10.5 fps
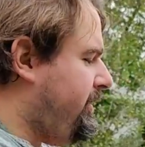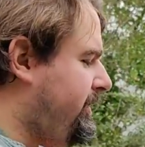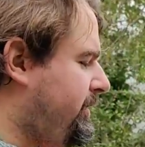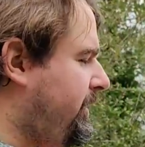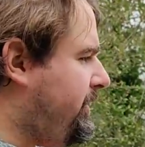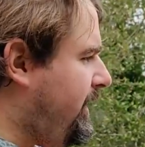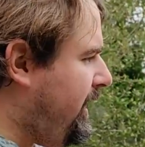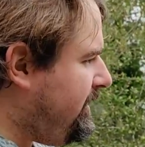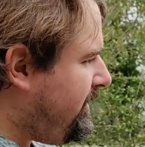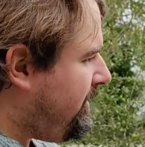This is the
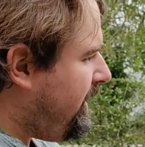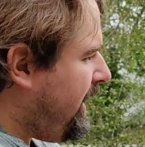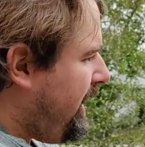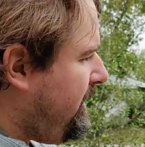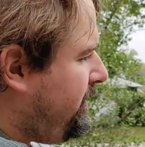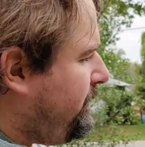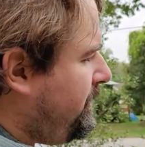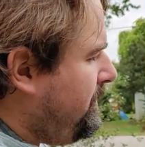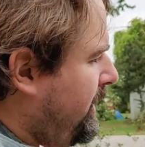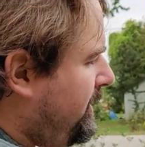things that are nice
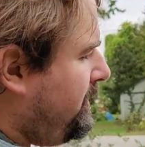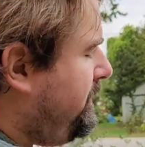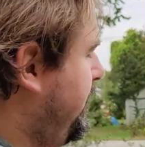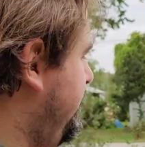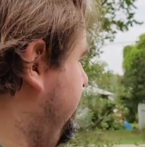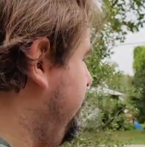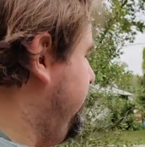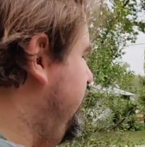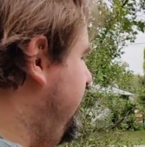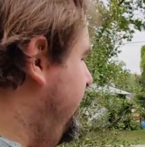for modern
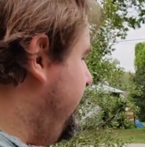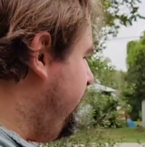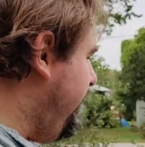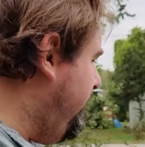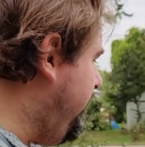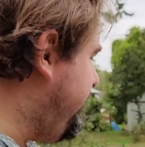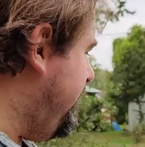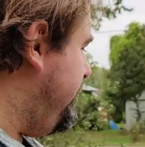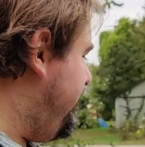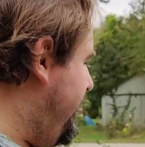vehicles. Almost
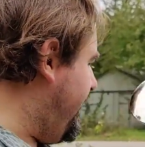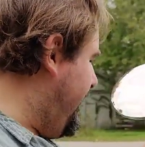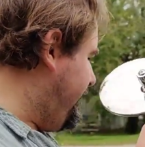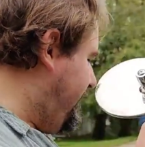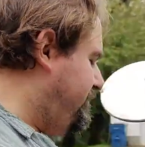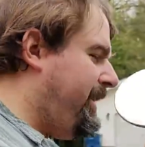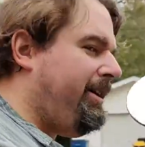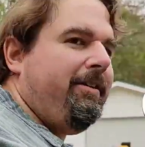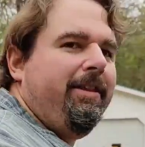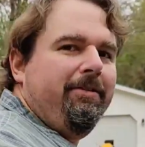everything has a
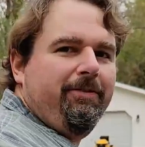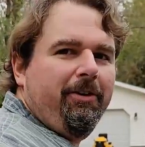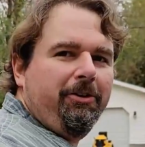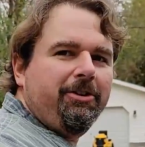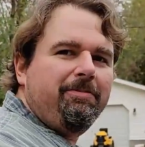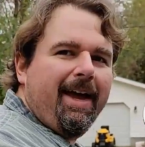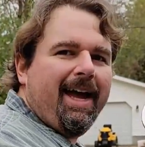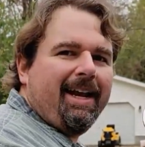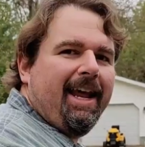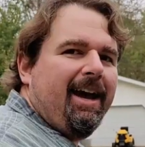mirror that folds
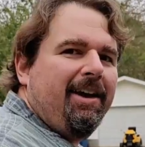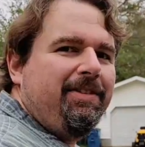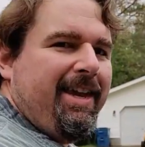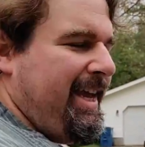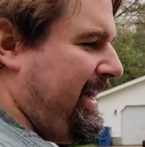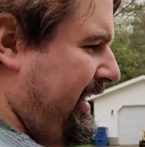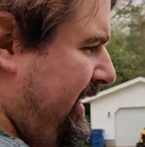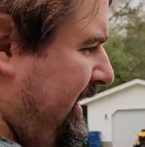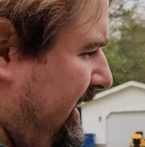back now if you hit it.